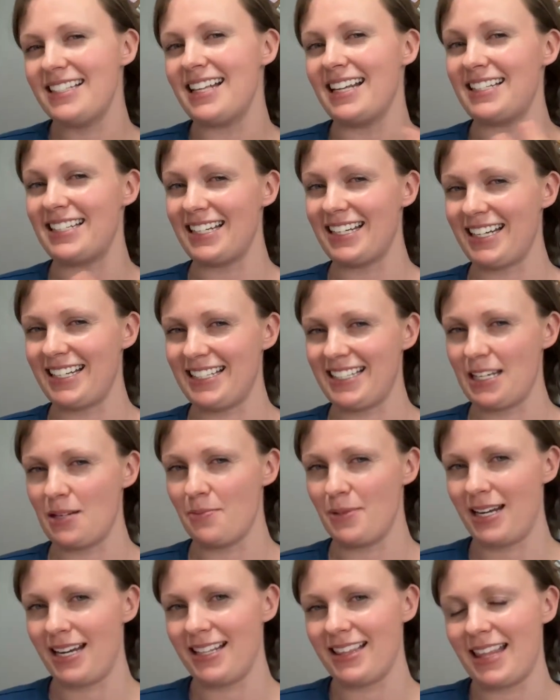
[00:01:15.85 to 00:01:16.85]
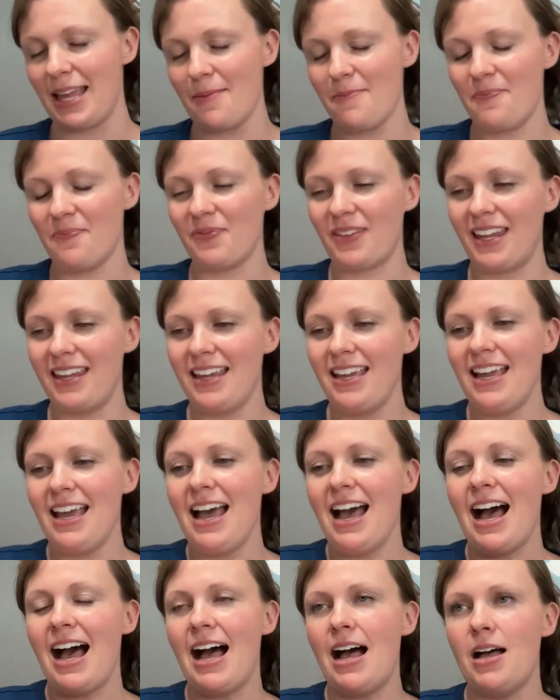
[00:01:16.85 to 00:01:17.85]
that didn't intimidate them.
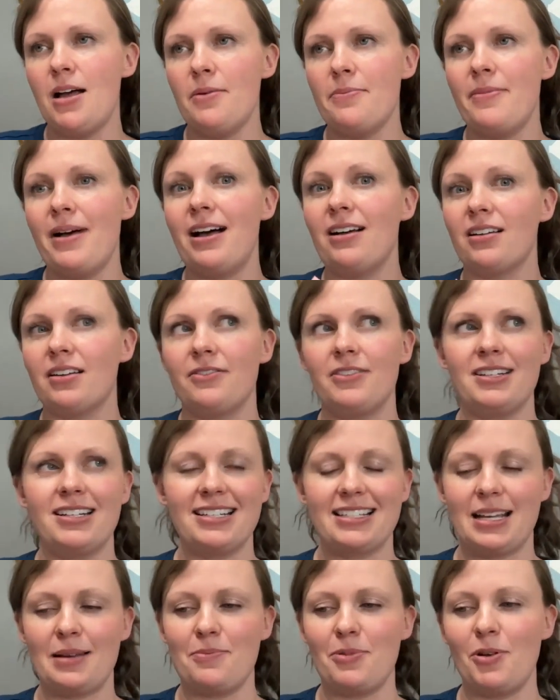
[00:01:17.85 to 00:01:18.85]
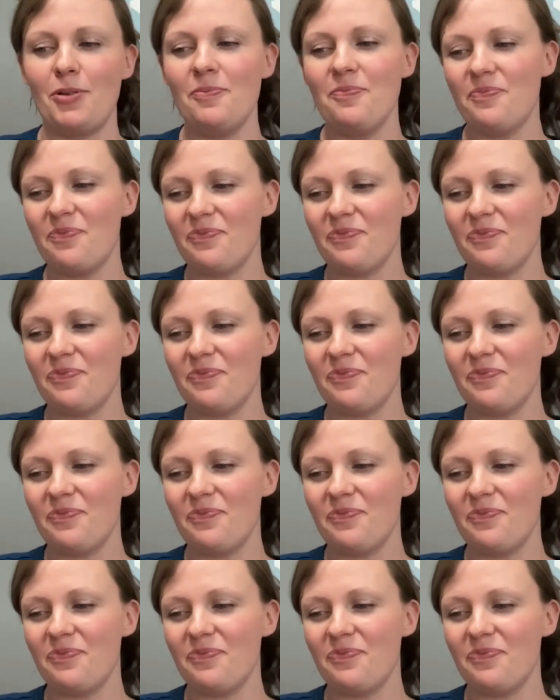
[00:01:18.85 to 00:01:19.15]
I'll give you an example.